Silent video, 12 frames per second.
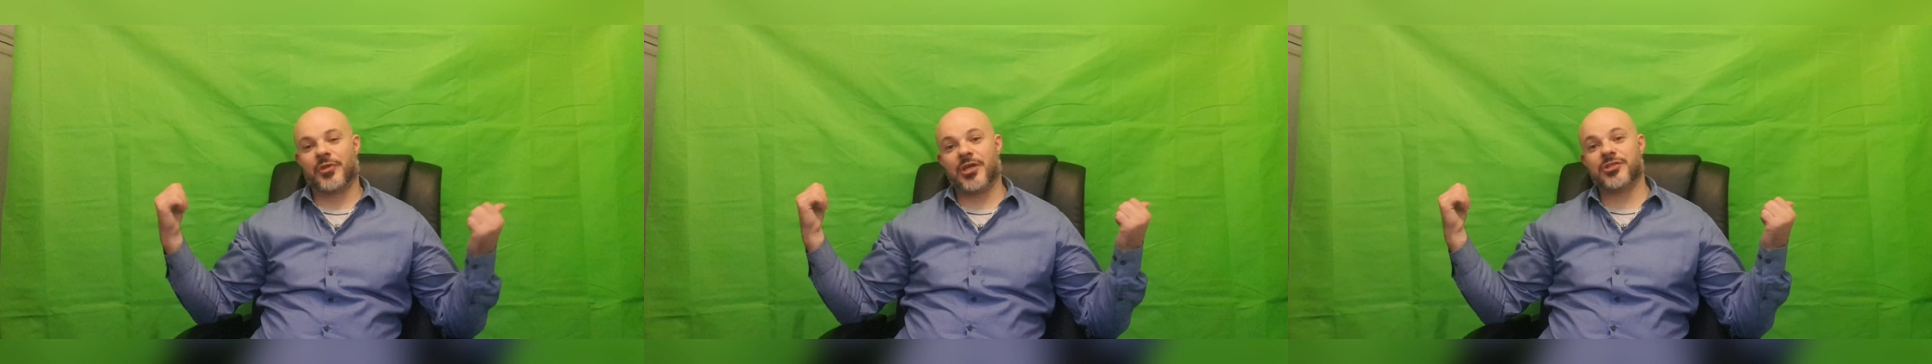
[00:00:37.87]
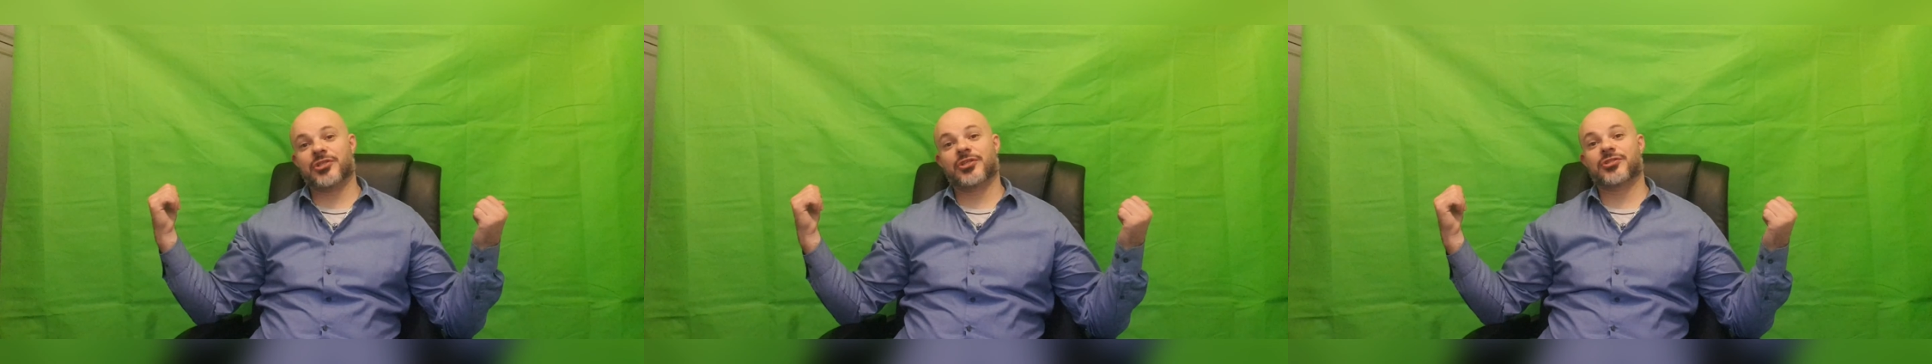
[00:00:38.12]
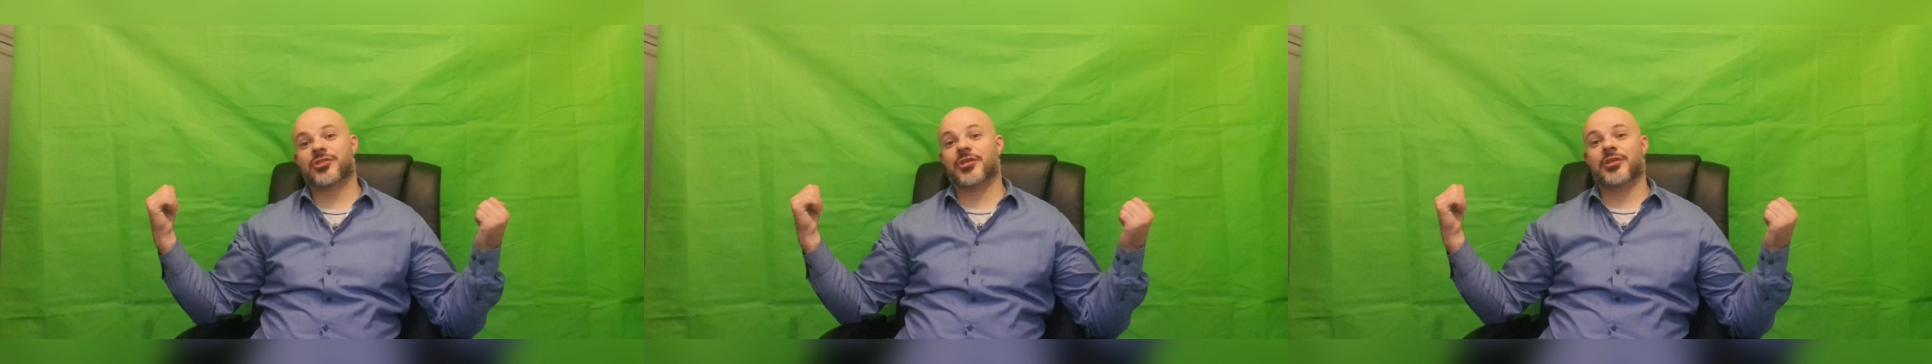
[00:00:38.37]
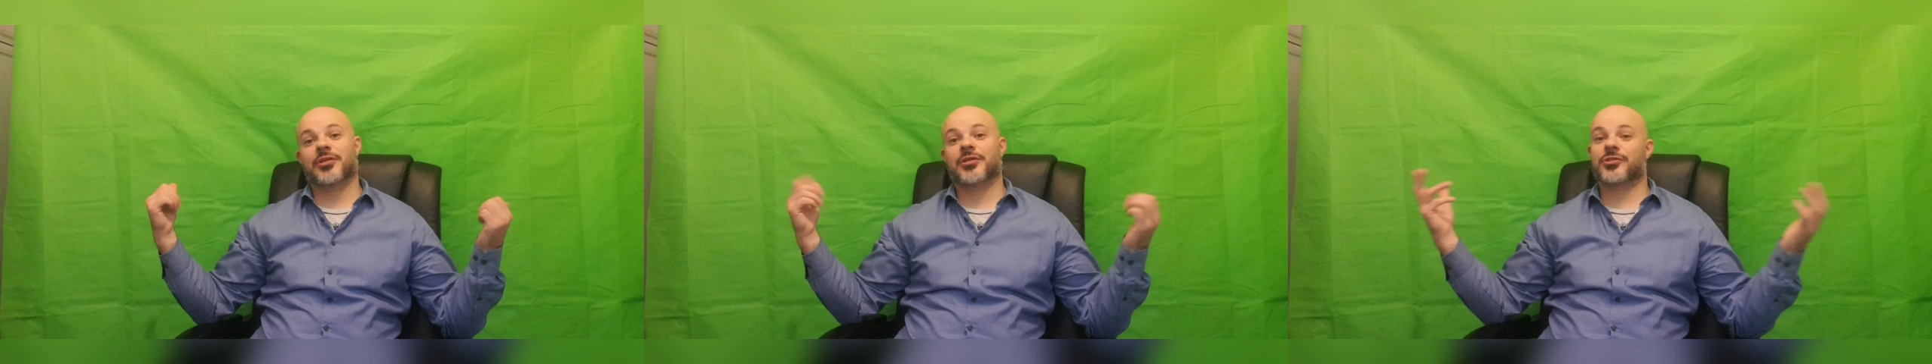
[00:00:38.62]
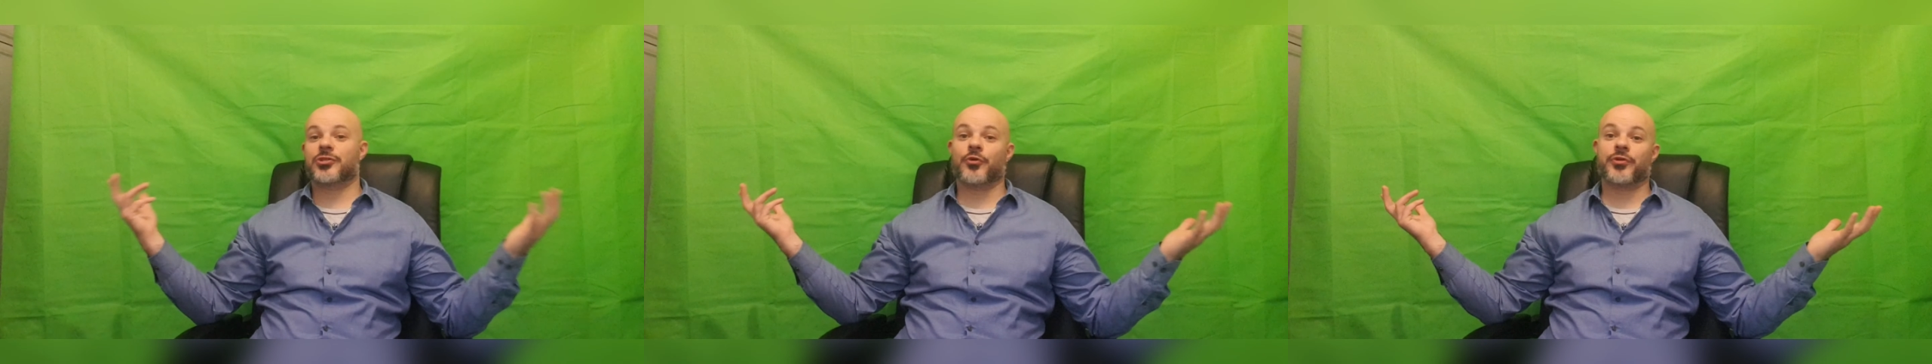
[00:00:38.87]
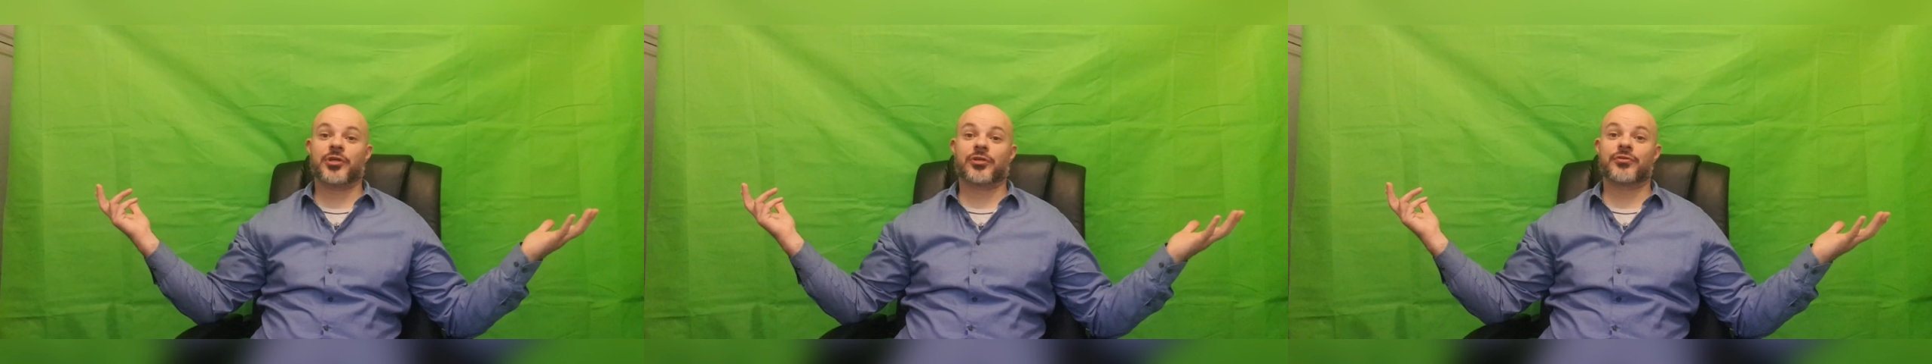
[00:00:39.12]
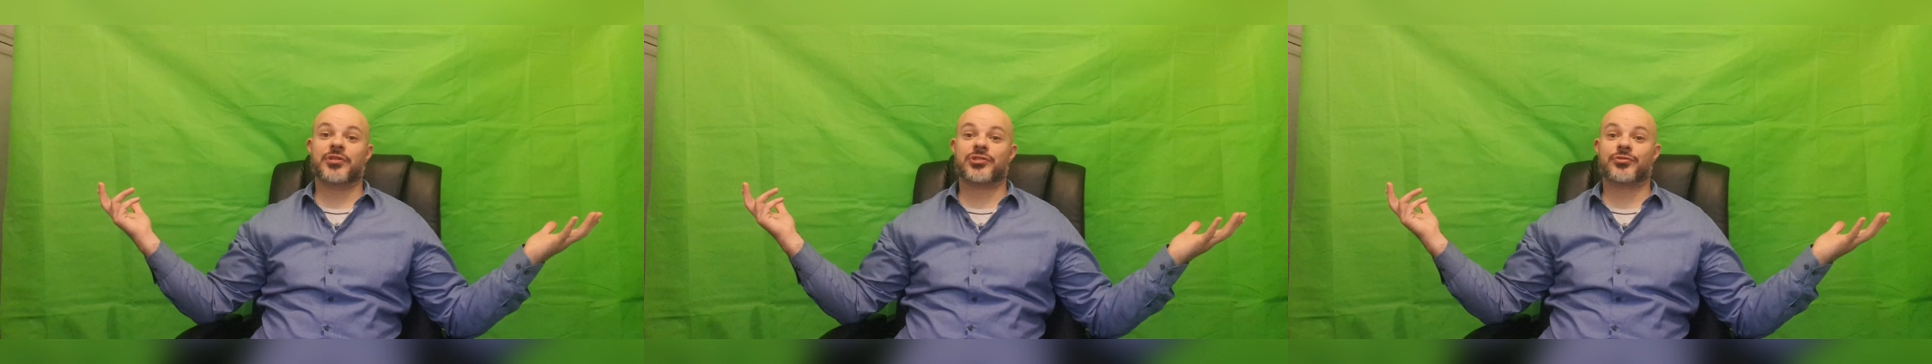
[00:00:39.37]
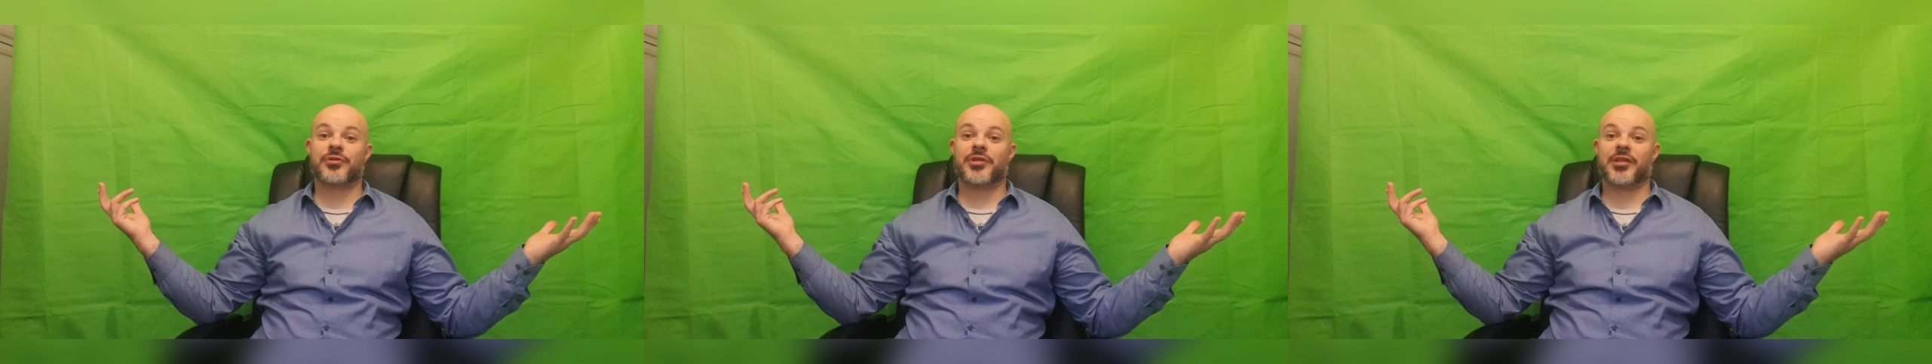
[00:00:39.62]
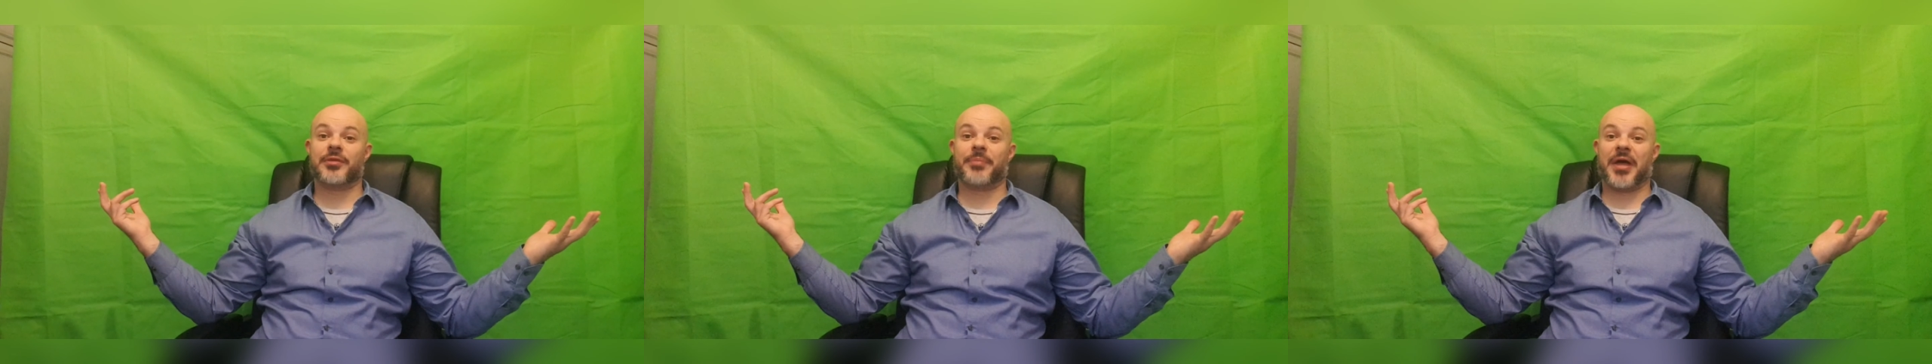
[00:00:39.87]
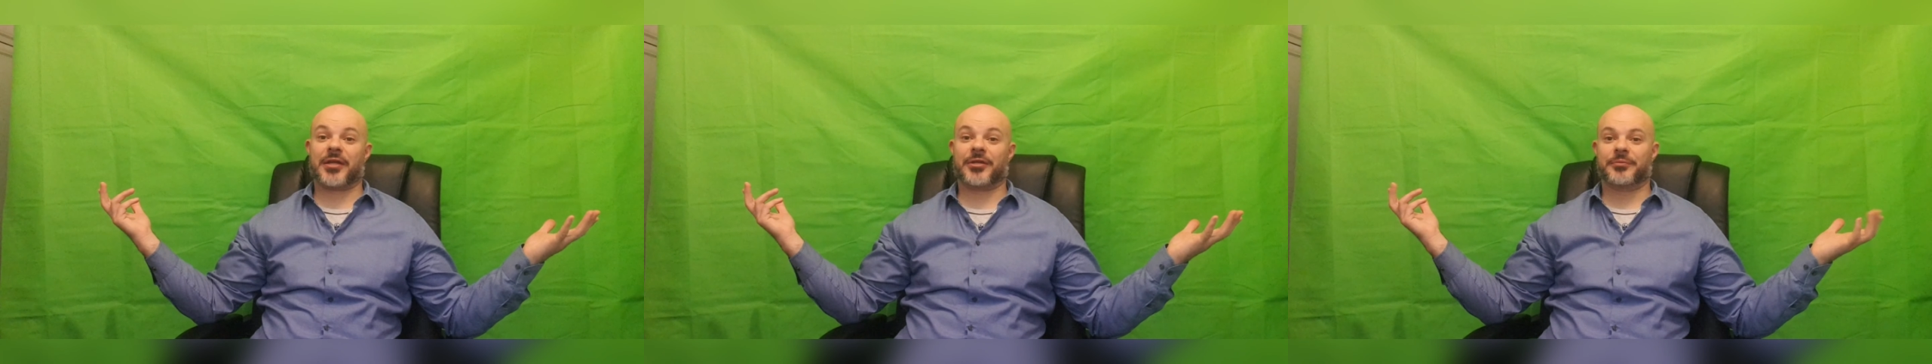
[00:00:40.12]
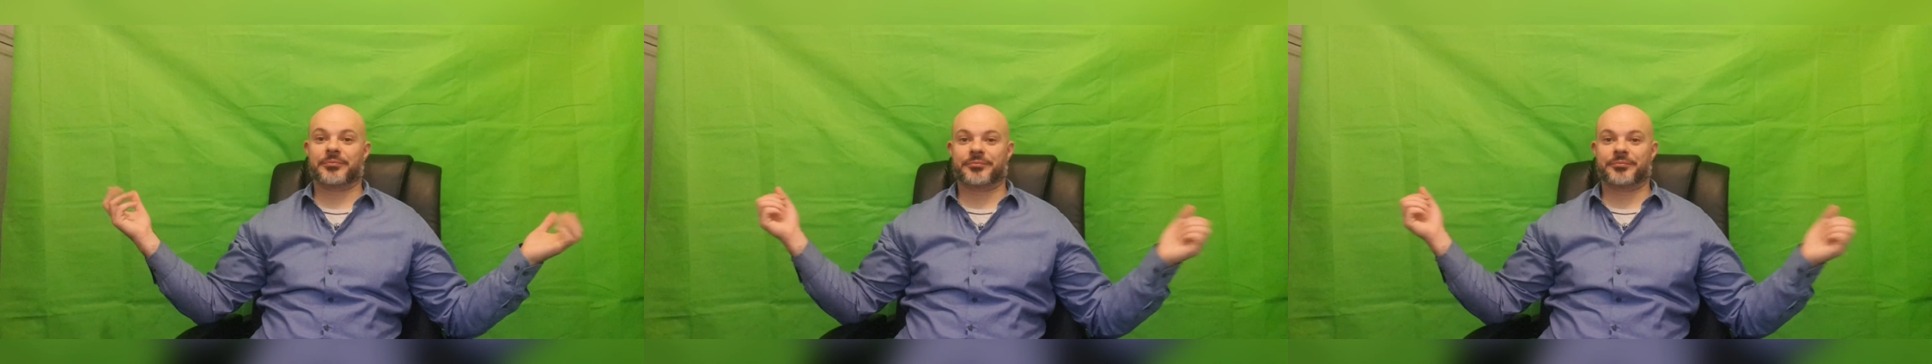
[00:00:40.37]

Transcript: As you can see, it's only a green screen at the back.